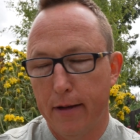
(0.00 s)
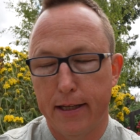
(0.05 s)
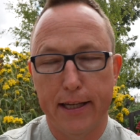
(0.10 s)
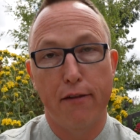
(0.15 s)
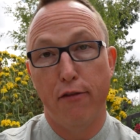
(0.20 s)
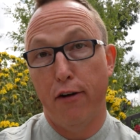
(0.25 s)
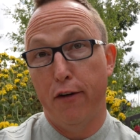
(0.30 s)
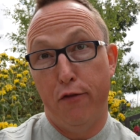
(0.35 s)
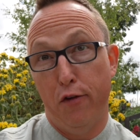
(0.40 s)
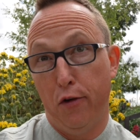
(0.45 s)

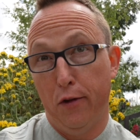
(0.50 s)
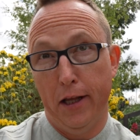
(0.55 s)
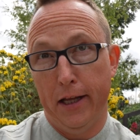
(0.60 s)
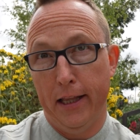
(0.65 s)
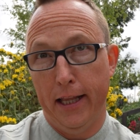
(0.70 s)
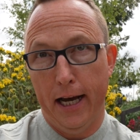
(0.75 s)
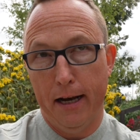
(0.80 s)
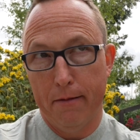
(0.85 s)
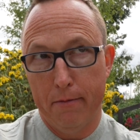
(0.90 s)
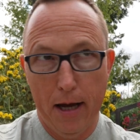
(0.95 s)
Never had food
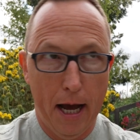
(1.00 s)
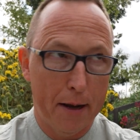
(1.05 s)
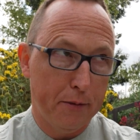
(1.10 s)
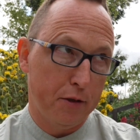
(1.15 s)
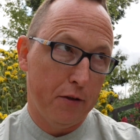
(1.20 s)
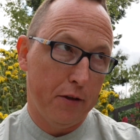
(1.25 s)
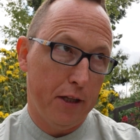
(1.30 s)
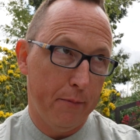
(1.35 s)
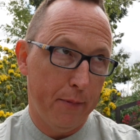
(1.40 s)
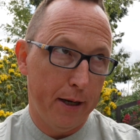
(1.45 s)
like that.
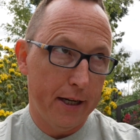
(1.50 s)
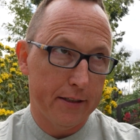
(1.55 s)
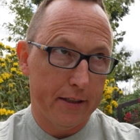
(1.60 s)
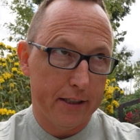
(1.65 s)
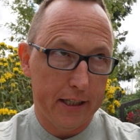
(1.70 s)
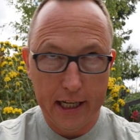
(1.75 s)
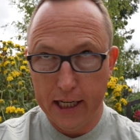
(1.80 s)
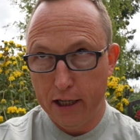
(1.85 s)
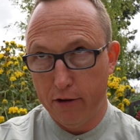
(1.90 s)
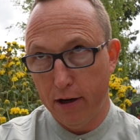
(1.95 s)
Absolutely
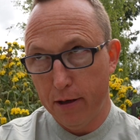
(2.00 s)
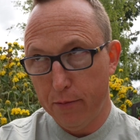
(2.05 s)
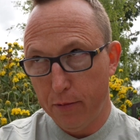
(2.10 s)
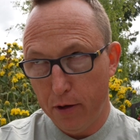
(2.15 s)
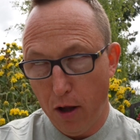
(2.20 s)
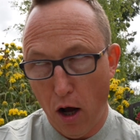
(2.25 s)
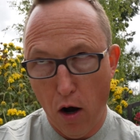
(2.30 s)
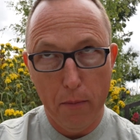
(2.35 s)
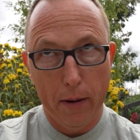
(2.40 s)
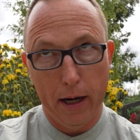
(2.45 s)
amazing.
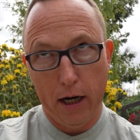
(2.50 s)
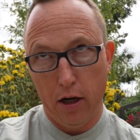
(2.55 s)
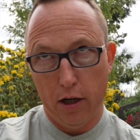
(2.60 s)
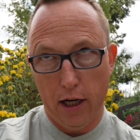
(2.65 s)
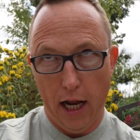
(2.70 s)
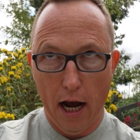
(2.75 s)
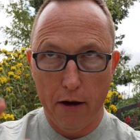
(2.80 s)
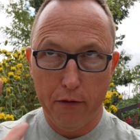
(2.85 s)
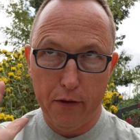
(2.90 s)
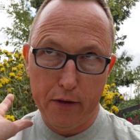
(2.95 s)
Incredible. Oh my
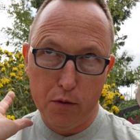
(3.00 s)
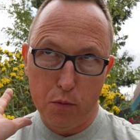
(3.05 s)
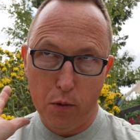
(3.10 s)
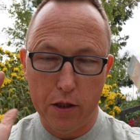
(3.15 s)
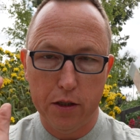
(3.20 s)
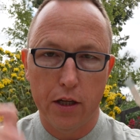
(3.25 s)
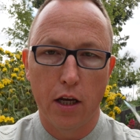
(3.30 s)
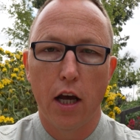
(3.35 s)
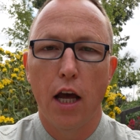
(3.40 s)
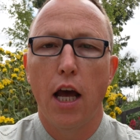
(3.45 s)
God, out of this
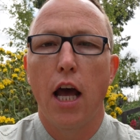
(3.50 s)
world.